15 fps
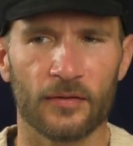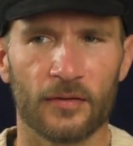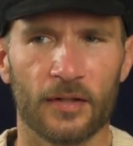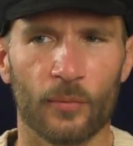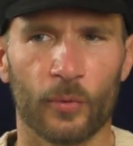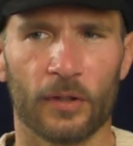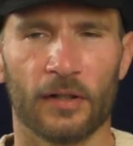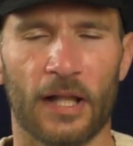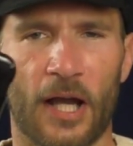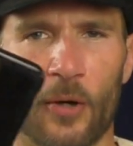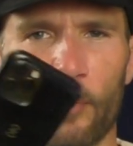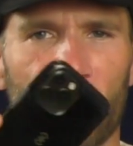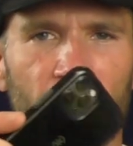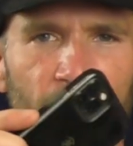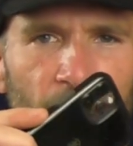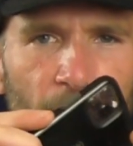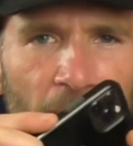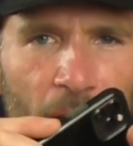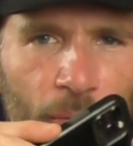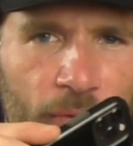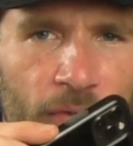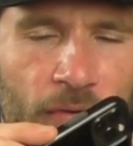that would allow me to
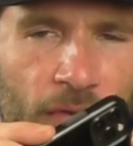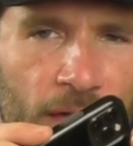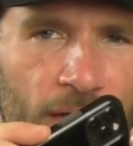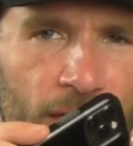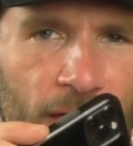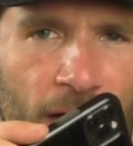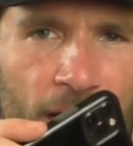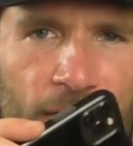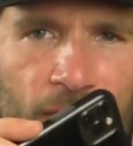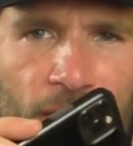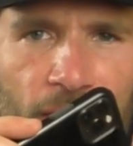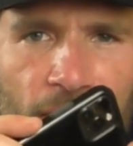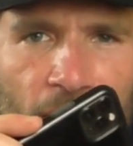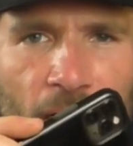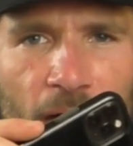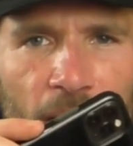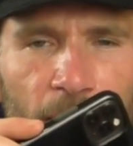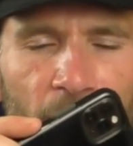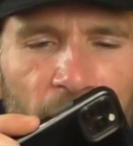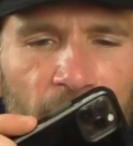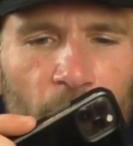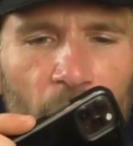mount these lenses on
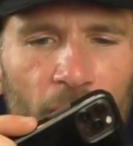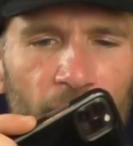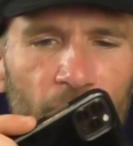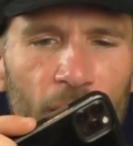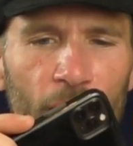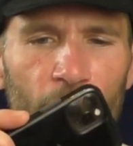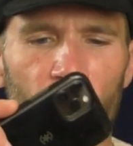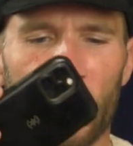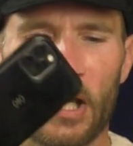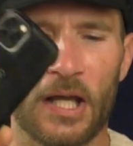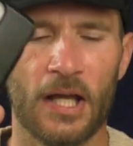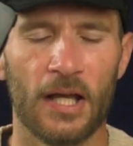my smartphone.